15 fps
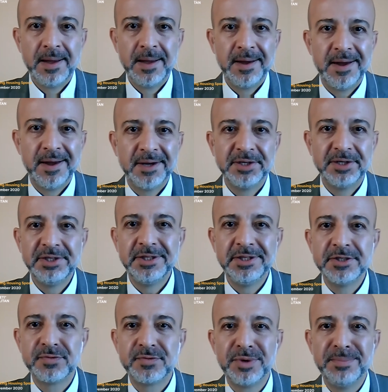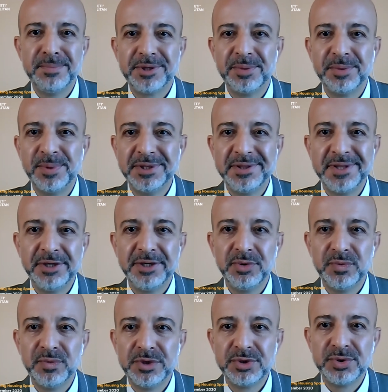Greetings from Metropolitan
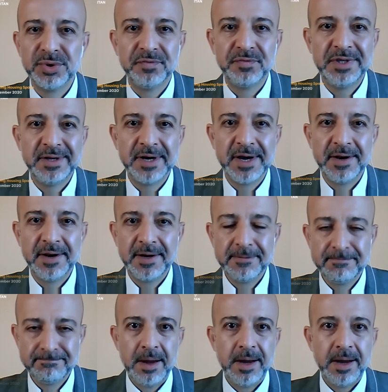University of Tirana.